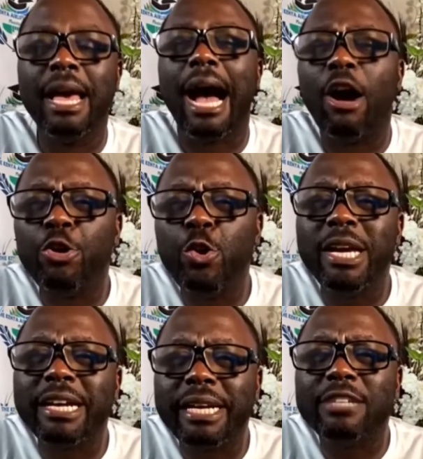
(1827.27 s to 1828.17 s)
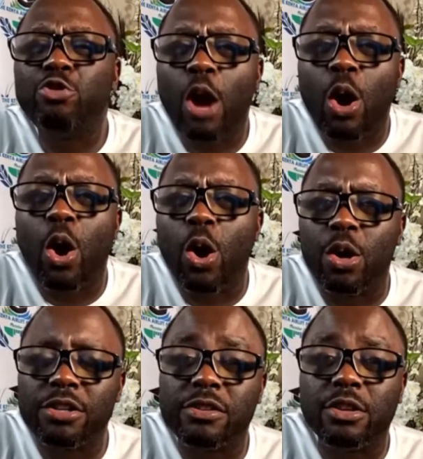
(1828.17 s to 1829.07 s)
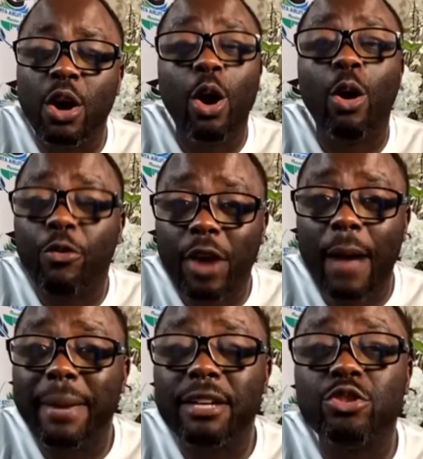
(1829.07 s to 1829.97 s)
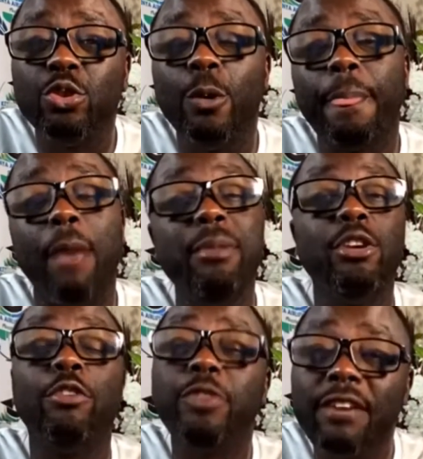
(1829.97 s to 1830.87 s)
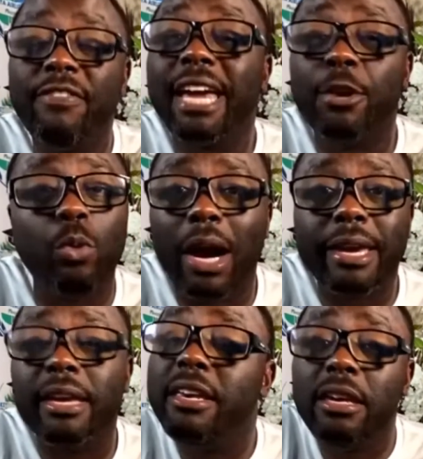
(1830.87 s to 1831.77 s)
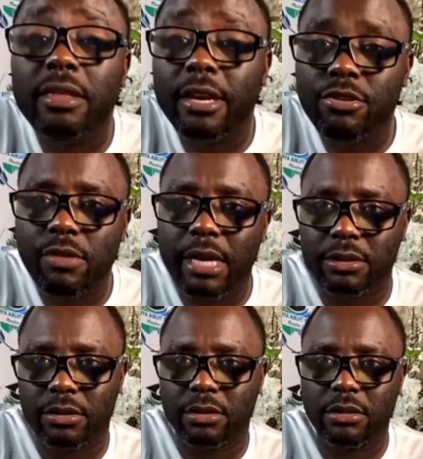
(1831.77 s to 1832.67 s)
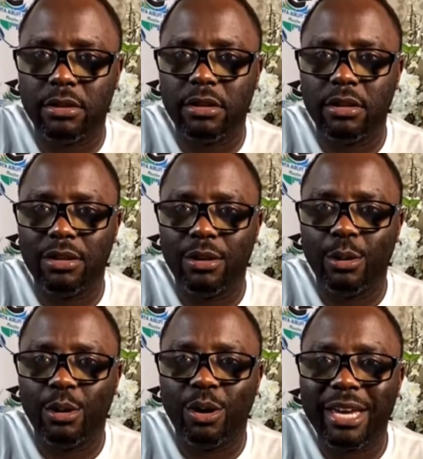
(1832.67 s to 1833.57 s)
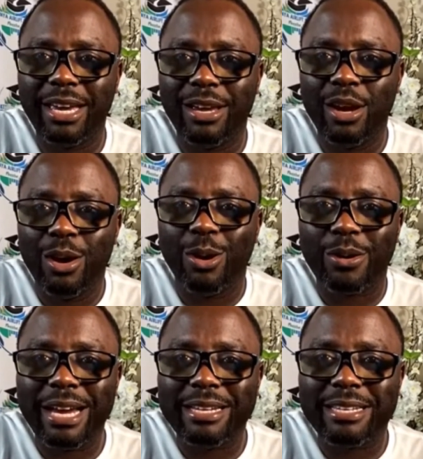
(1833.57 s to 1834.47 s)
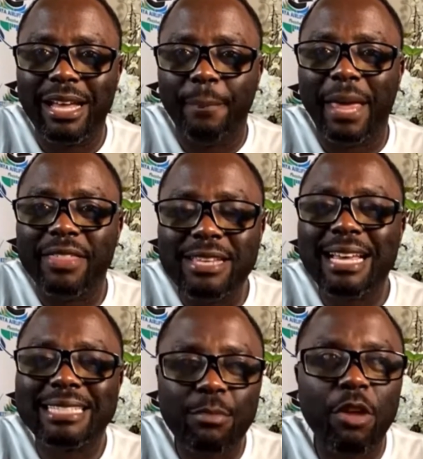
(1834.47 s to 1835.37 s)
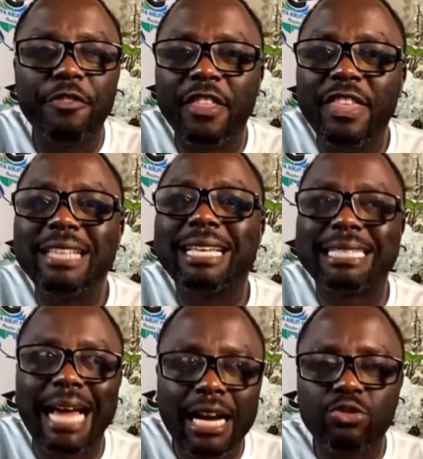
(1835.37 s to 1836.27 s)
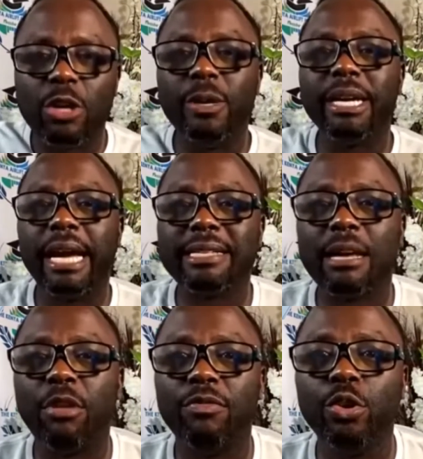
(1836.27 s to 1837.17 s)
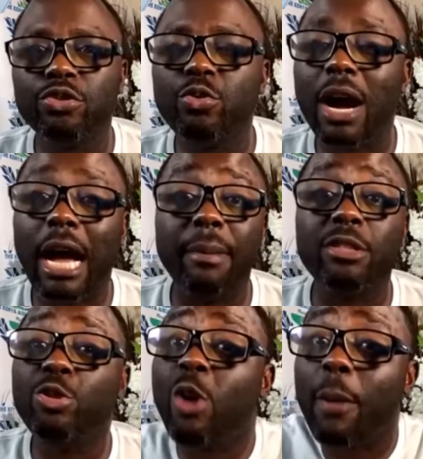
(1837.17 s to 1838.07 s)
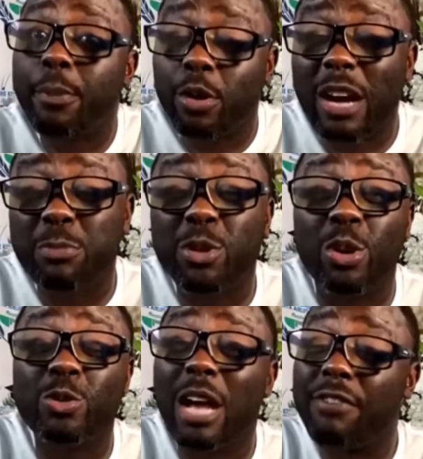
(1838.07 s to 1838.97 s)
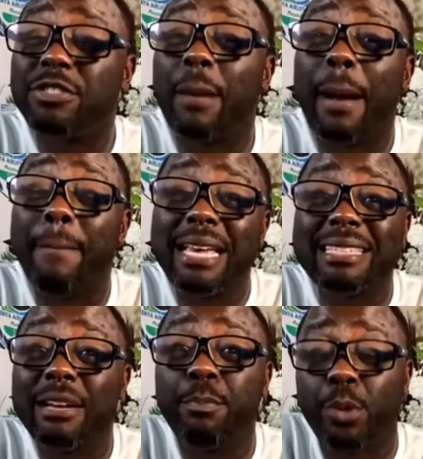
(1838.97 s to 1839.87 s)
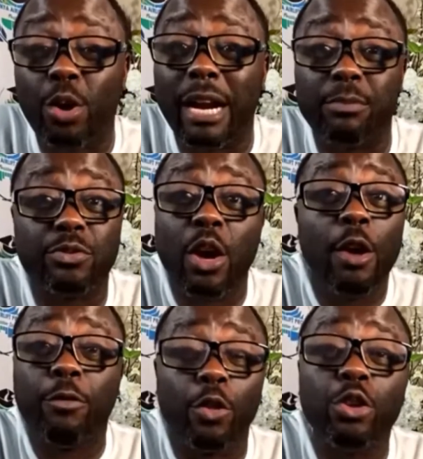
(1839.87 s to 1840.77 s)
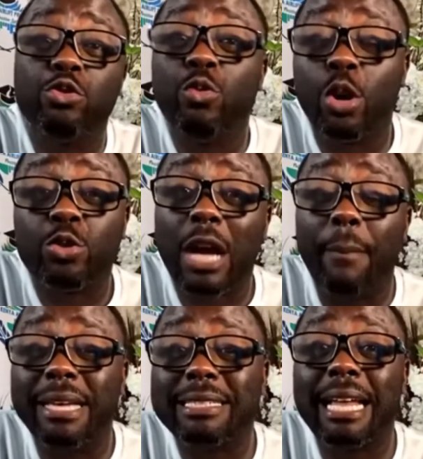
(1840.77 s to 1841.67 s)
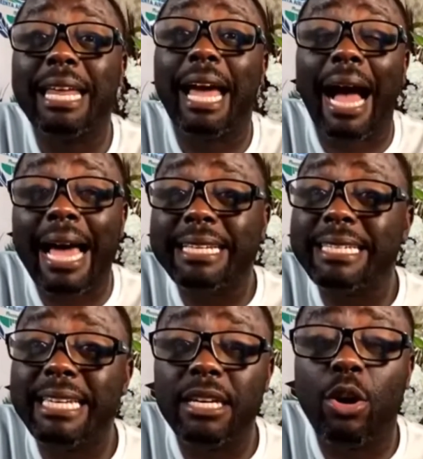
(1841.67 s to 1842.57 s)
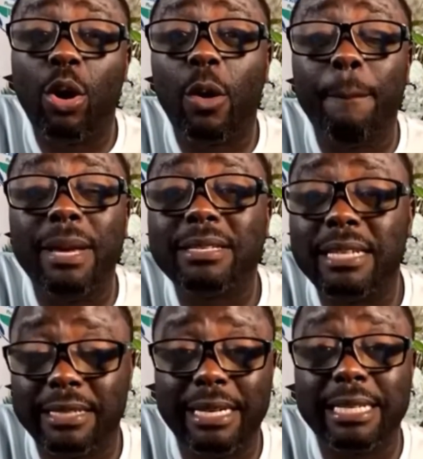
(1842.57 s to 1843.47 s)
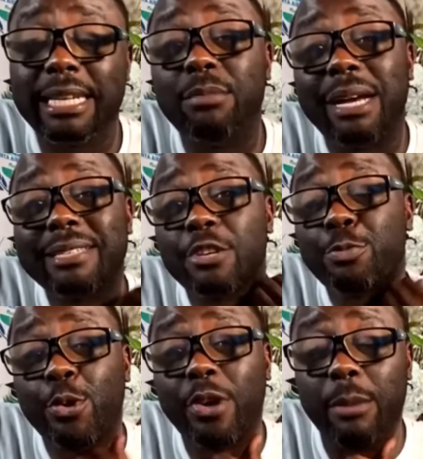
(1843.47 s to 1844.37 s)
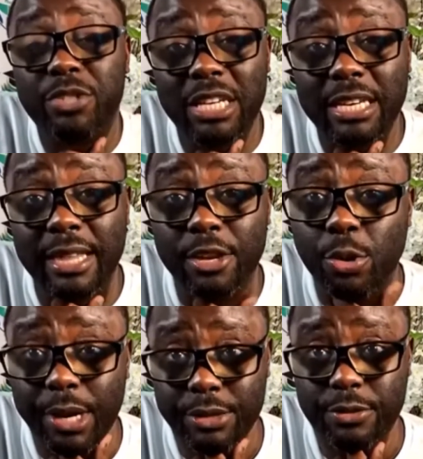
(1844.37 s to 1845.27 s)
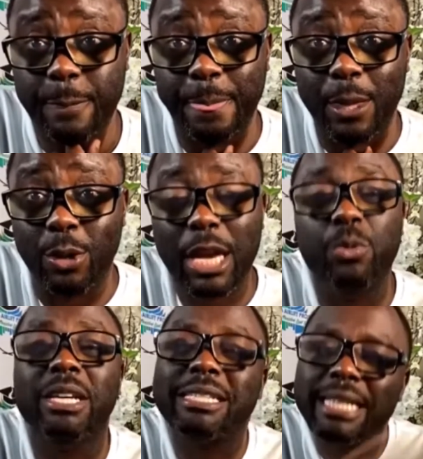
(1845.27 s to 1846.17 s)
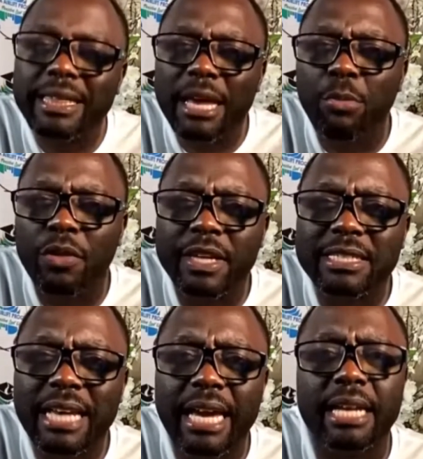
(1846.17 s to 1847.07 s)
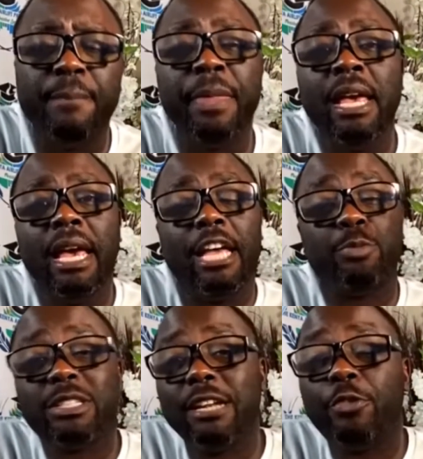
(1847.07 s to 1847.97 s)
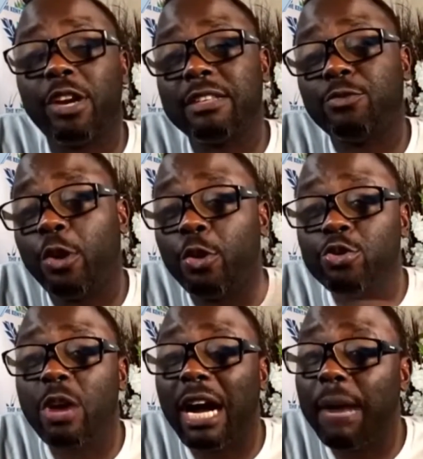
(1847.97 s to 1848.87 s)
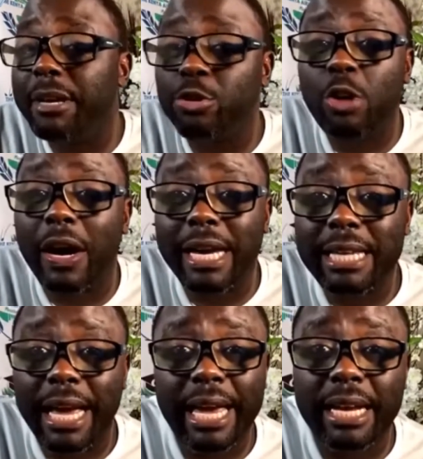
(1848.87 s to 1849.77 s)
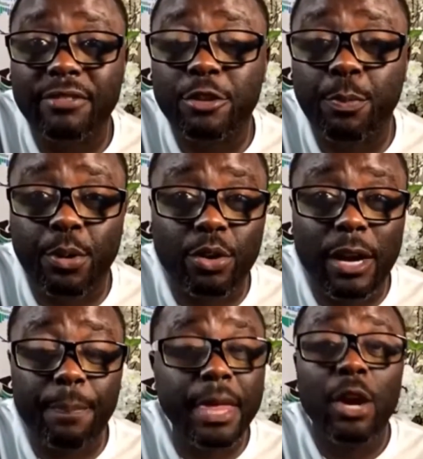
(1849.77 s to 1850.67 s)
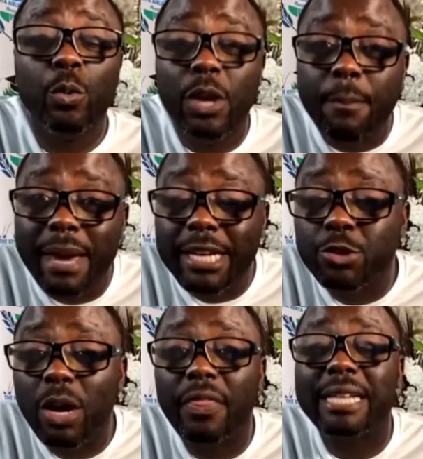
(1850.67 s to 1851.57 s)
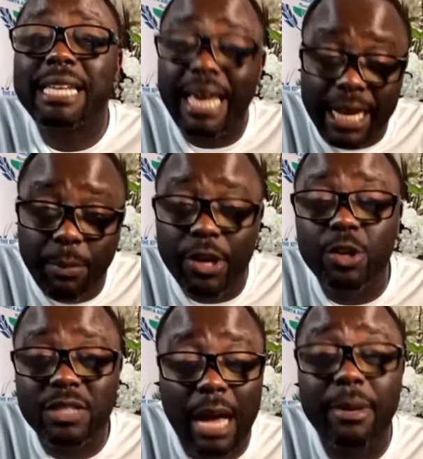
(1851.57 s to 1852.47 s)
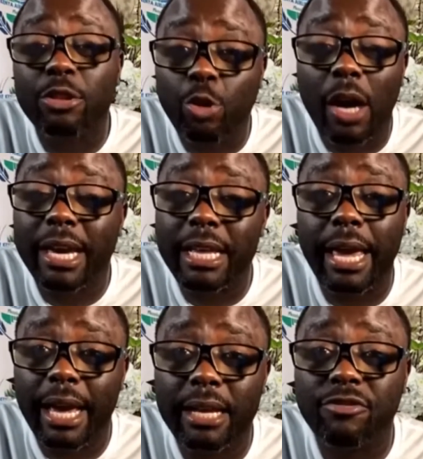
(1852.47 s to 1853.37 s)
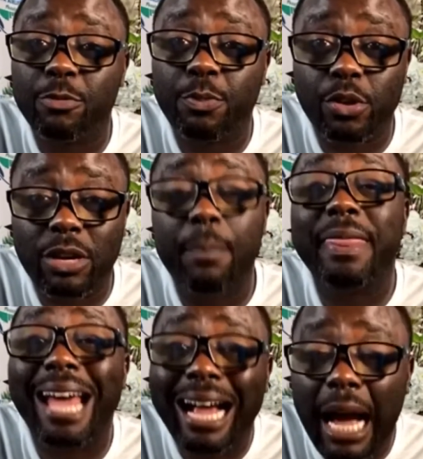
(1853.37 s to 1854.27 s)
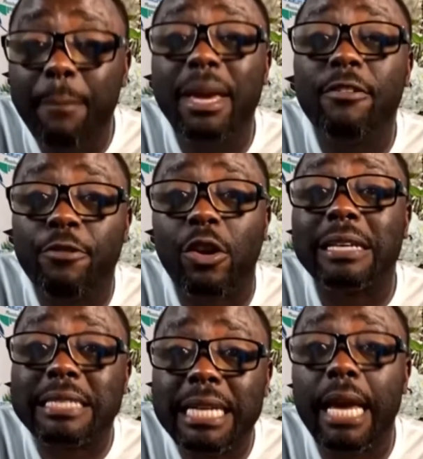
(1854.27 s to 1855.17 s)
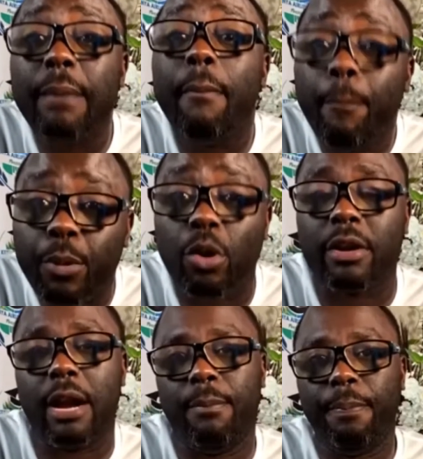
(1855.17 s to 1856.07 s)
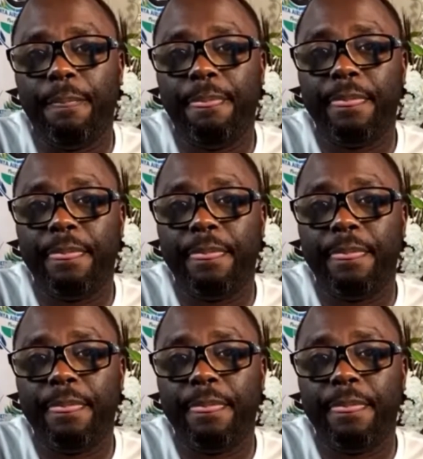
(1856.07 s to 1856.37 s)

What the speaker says: How do you increase your odds of of living and working here in the US? Okay, all right. And these are some of the things that actually we get some of those who are coming through our programs, because we have some amazing programs for those who want to come and study IT or business-related master's programs here in the US. Okay, we train them on the side, especially for those who are coming through our Kenya Airlift program. We make sure that anybody who is coming through our Kenya Airlift program, they are coming for a STEM program.